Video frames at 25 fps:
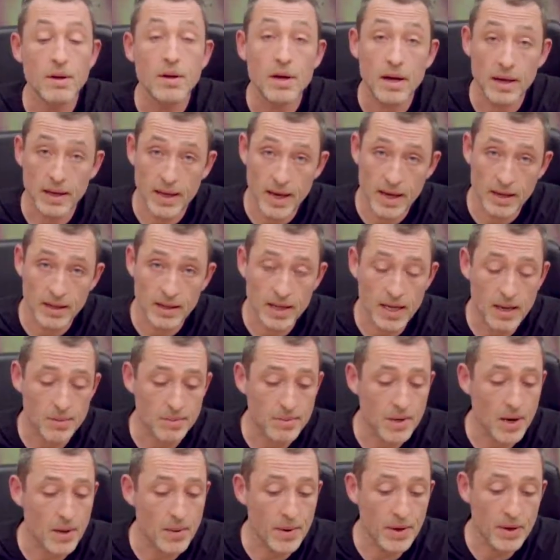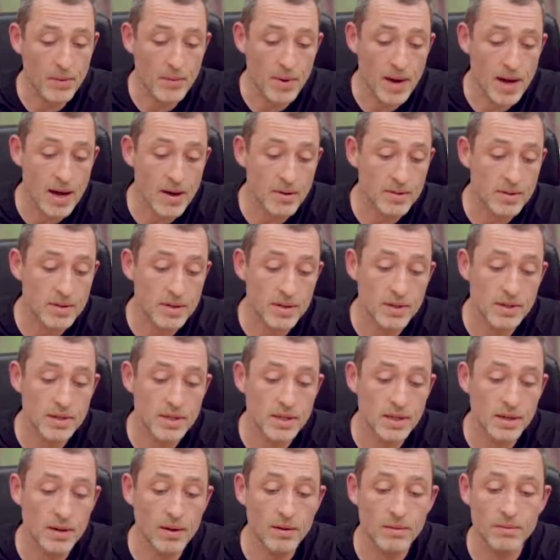Again, keep going around
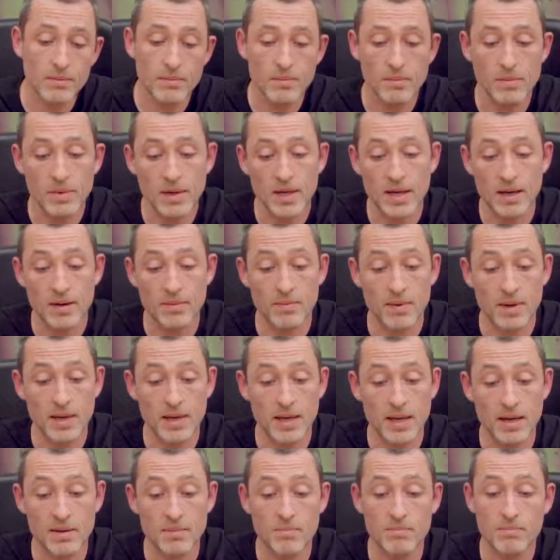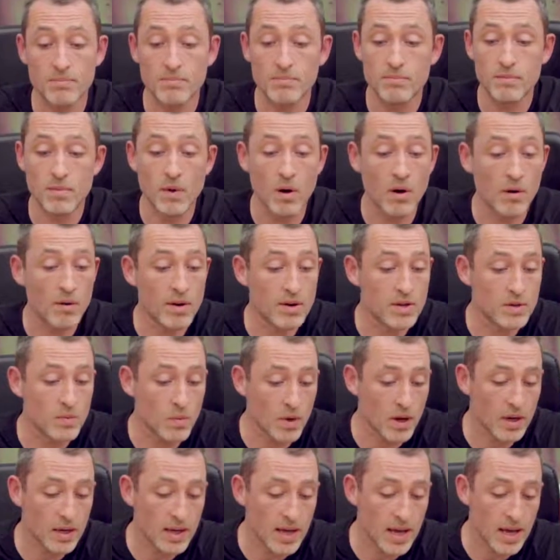until you get an orange
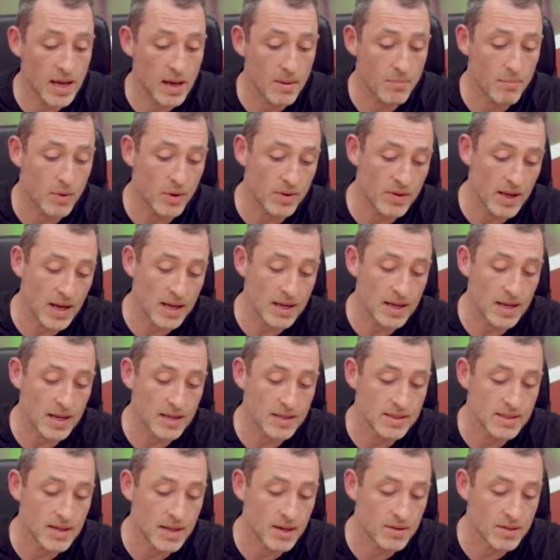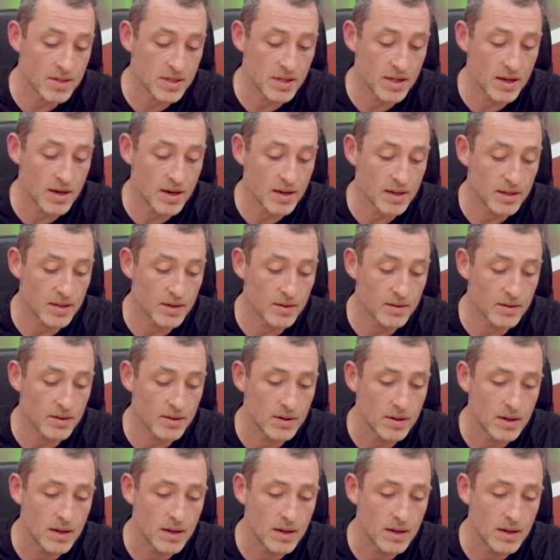one here, put that next down to the icon.